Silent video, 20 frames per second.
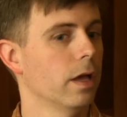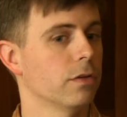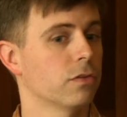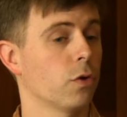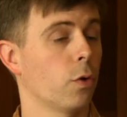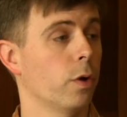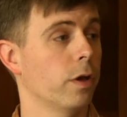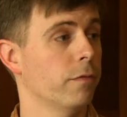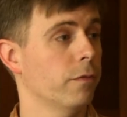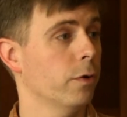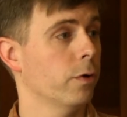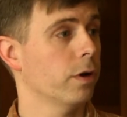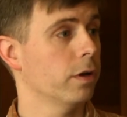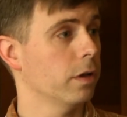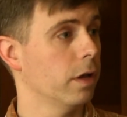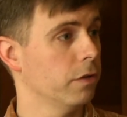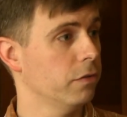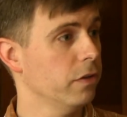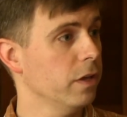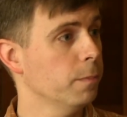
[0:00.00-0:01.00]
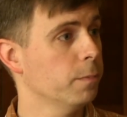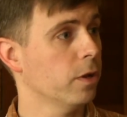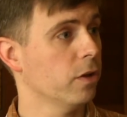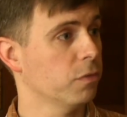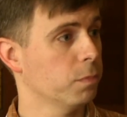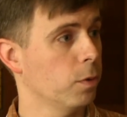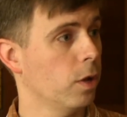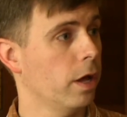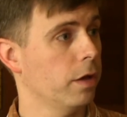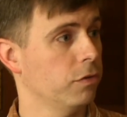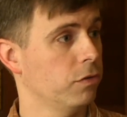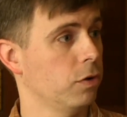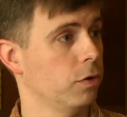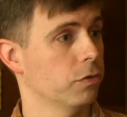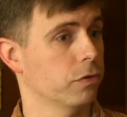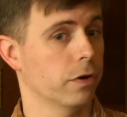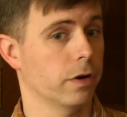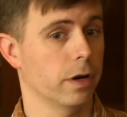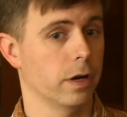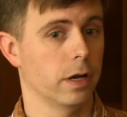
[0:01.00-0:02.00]
So if you're a C++
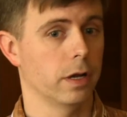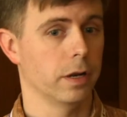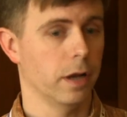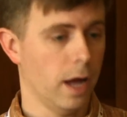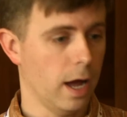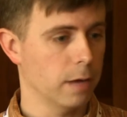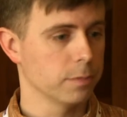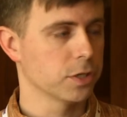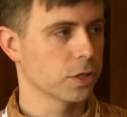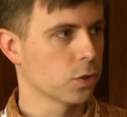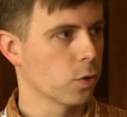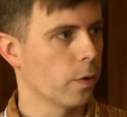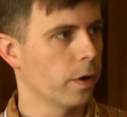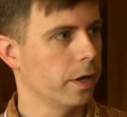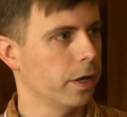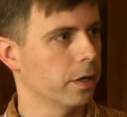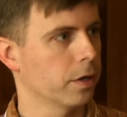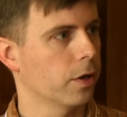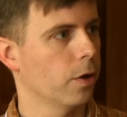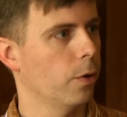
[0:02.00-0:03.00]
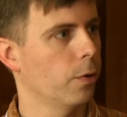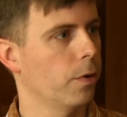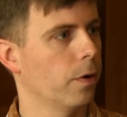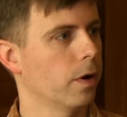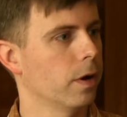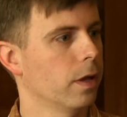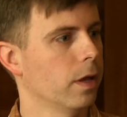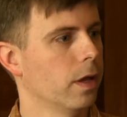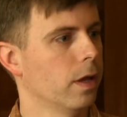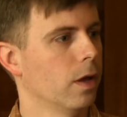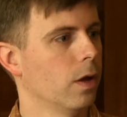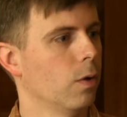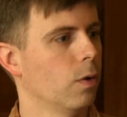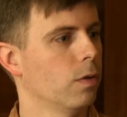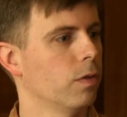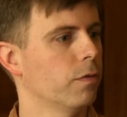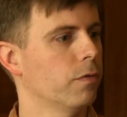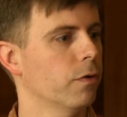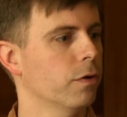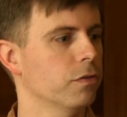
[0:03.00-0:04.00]
user, an object-oriented coder,
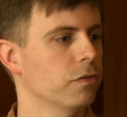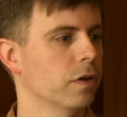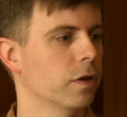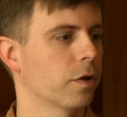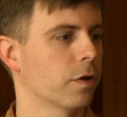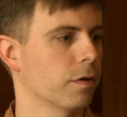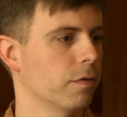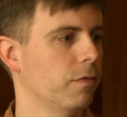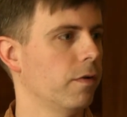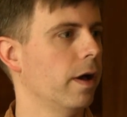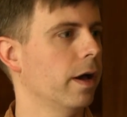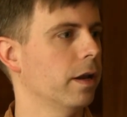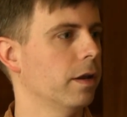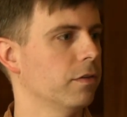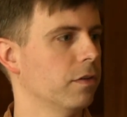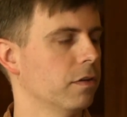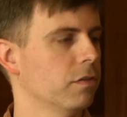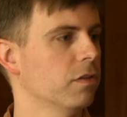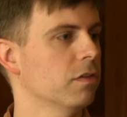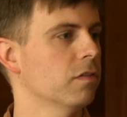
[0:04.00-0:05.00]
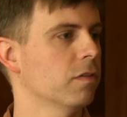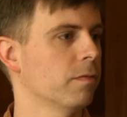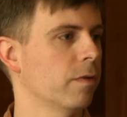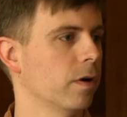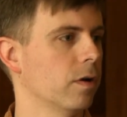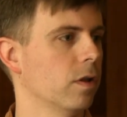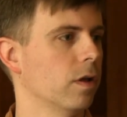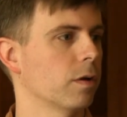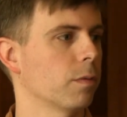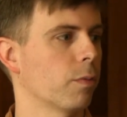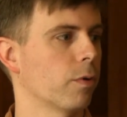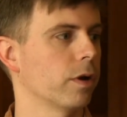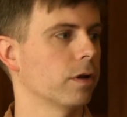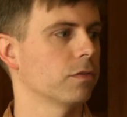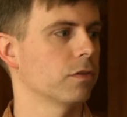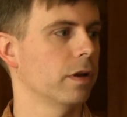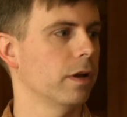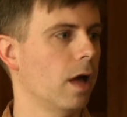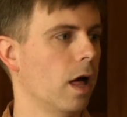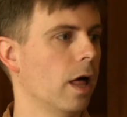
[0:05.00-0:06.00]
the first thing you're going to find is that SystemVerilog
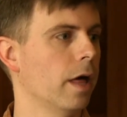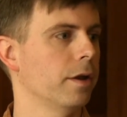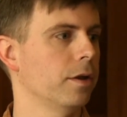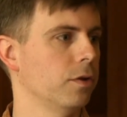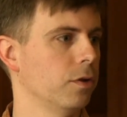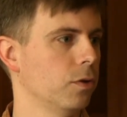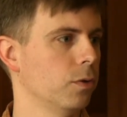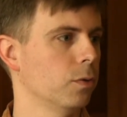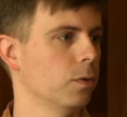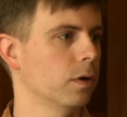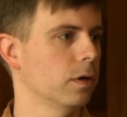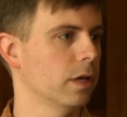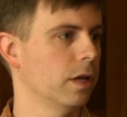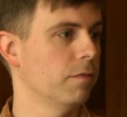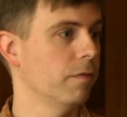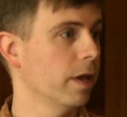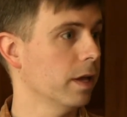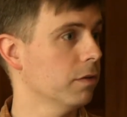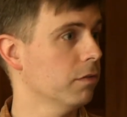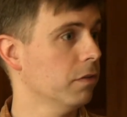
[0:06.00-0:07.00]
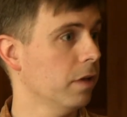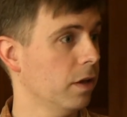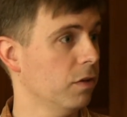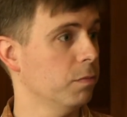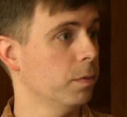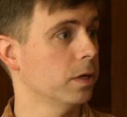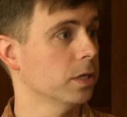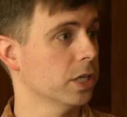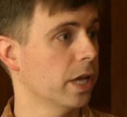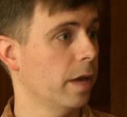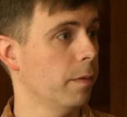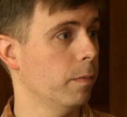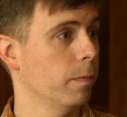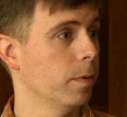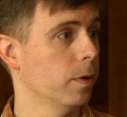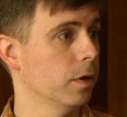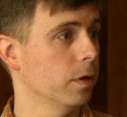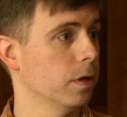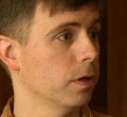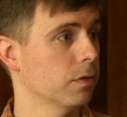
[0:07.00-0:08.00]
brings a lot of new advanced test bench
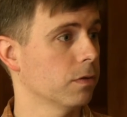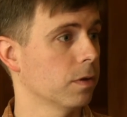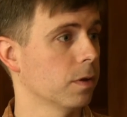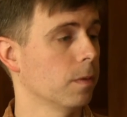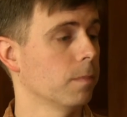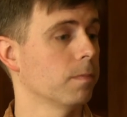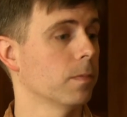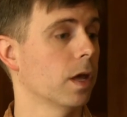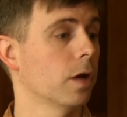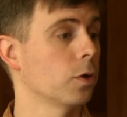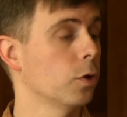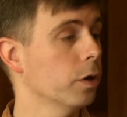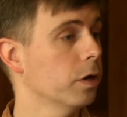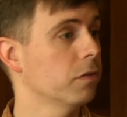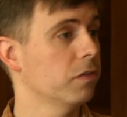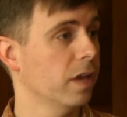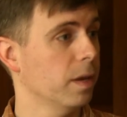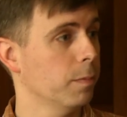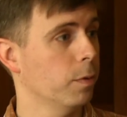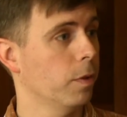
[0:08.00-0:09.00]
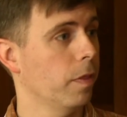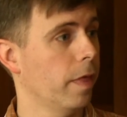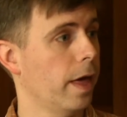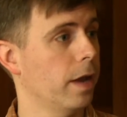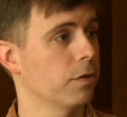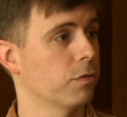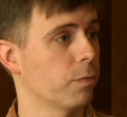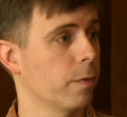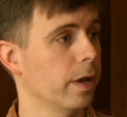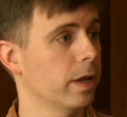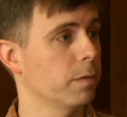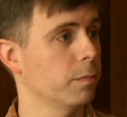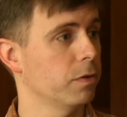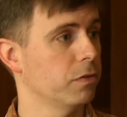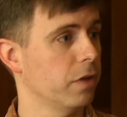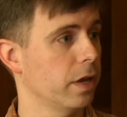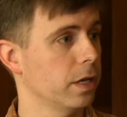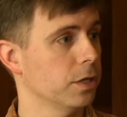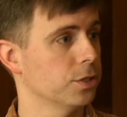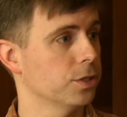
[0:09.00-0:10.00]
capabilities. A good example of that is
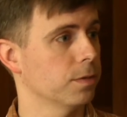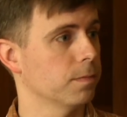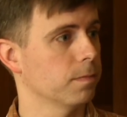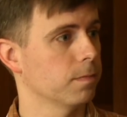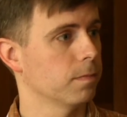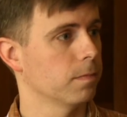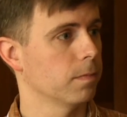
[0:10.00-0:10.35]
randomization.